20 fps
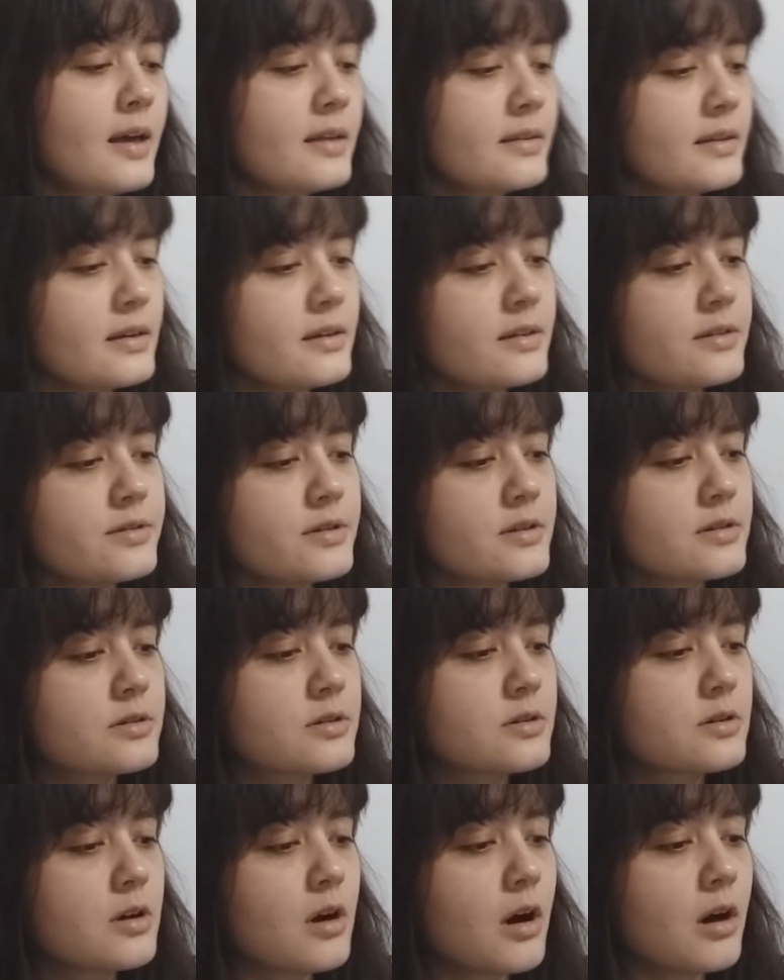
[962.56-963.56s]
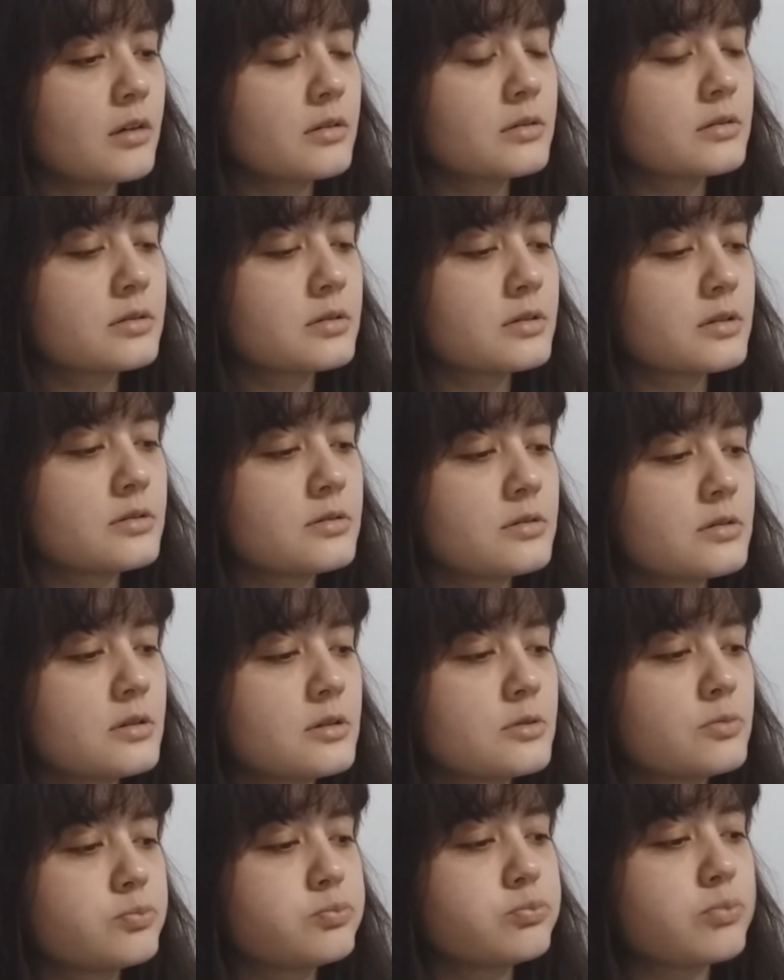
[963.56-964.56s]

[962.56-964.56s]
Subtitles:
And then he just goes into this